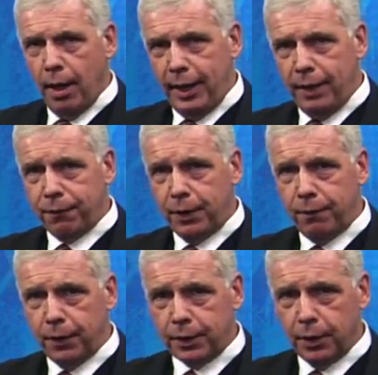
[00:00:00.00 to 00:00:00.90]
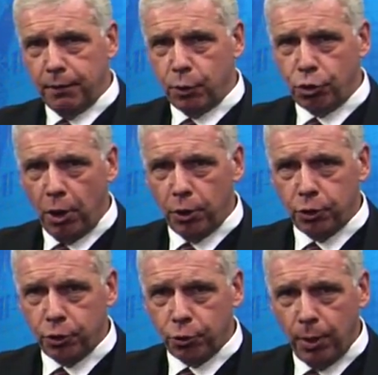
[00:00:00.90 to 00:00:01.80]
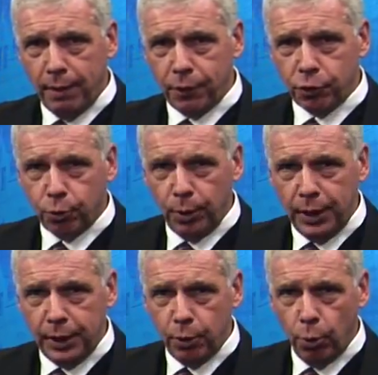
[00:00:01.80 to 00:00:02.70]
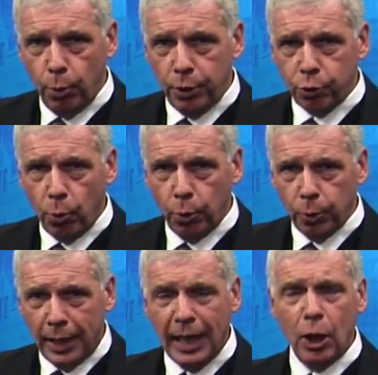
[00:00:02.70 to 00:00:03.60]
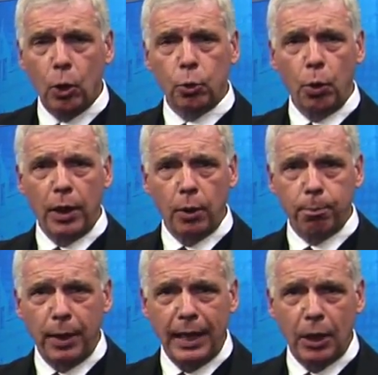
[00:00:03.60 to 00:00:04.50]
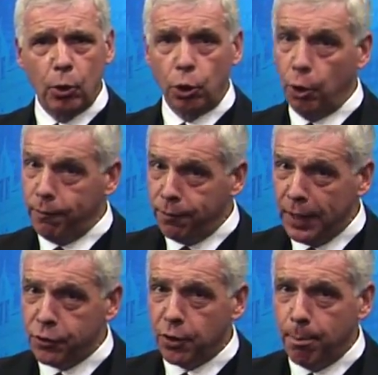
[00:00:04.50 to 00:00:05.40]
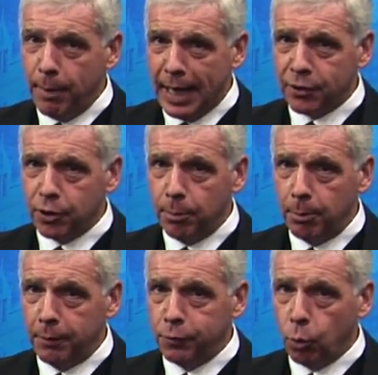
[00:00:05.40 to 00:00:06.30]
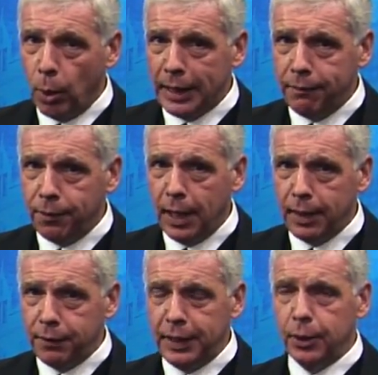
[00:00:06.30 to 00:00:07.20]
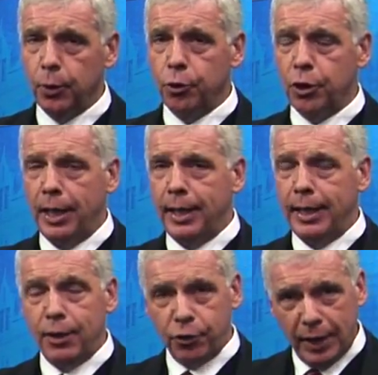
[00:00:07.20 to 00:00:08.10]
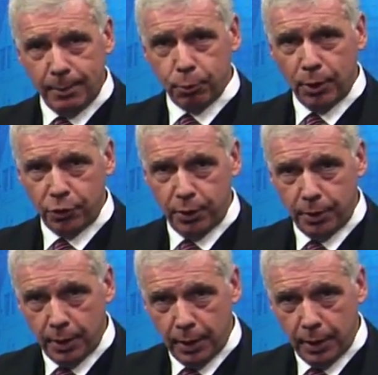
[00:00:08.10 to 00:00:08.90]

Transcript: If convicted of the charges, Travis Green, who was ordered held without bail, could face a maximum of 25 years in state prison.